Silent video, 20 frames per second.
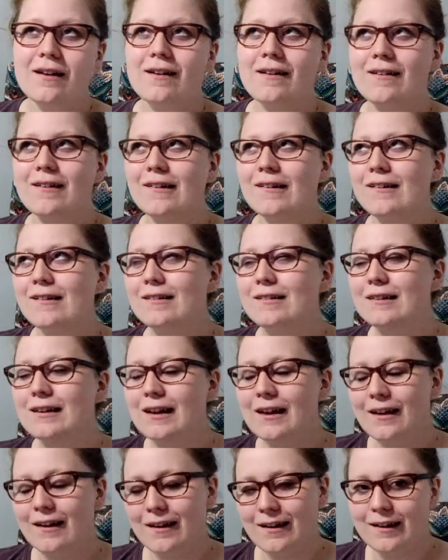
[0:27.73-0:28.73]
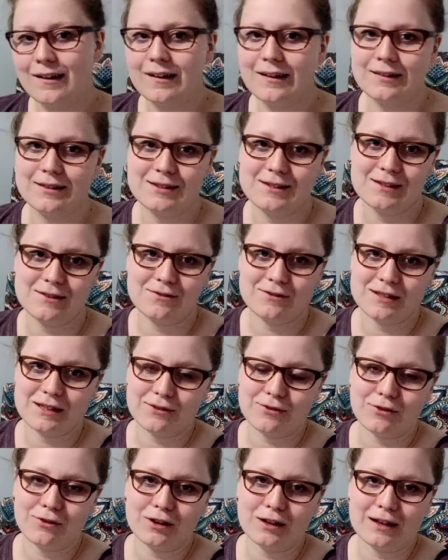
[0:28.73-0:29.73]
all kinds of
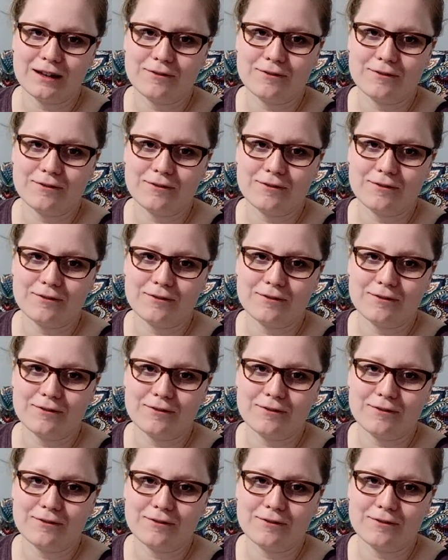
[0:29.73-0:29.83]
different